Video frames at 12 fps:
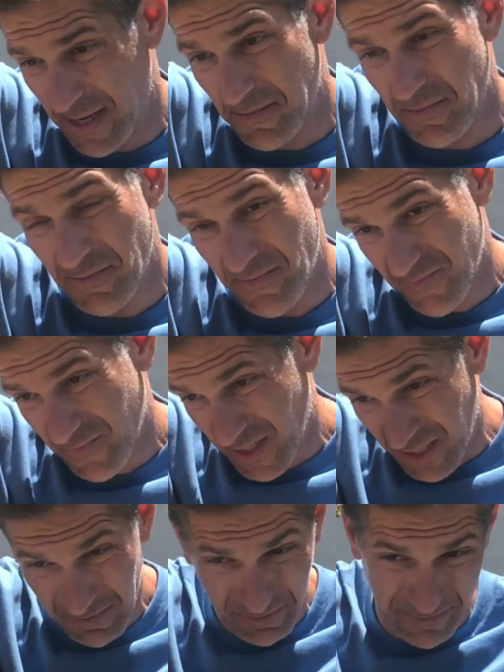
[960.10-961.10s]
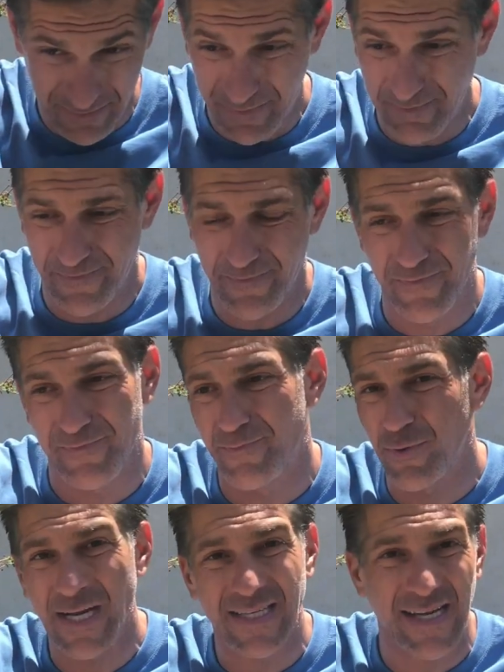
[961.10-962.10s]
and
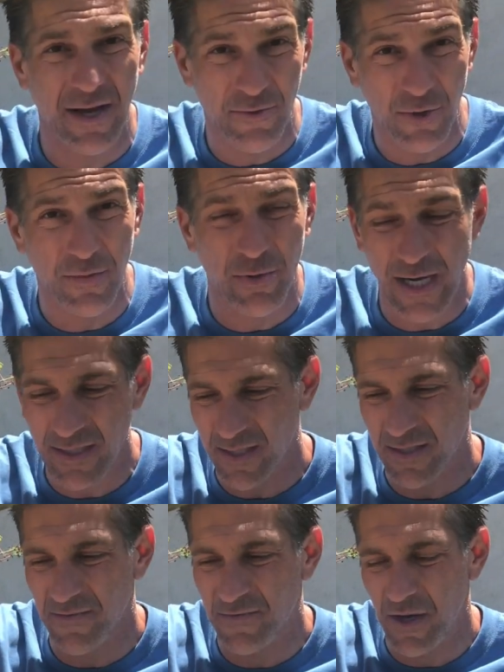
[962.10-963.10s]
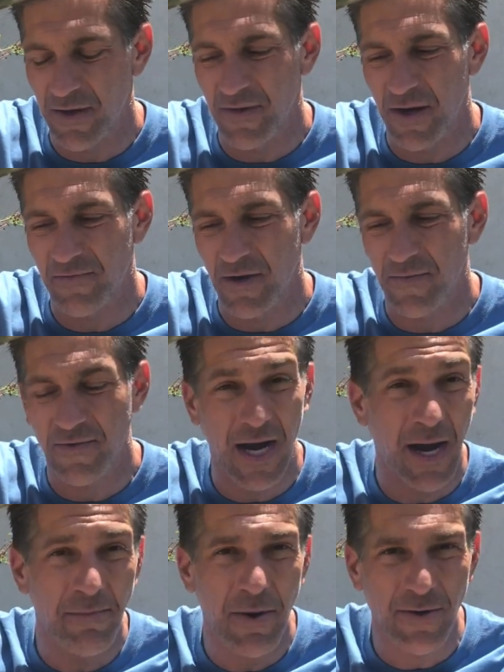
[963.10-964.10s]
breaks down through the process of, of, of
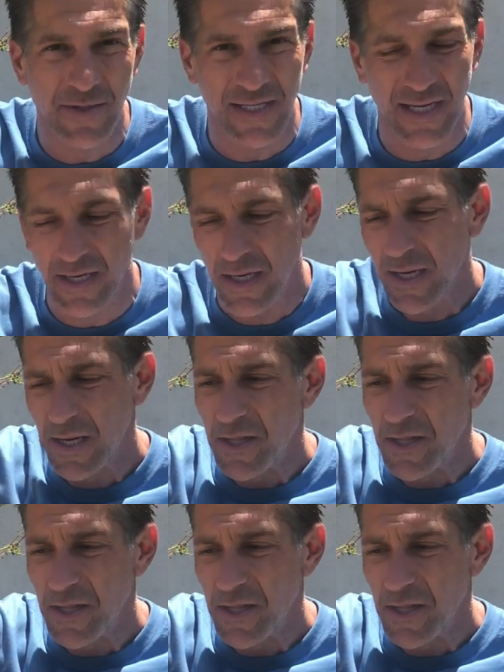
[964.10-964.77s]
composting,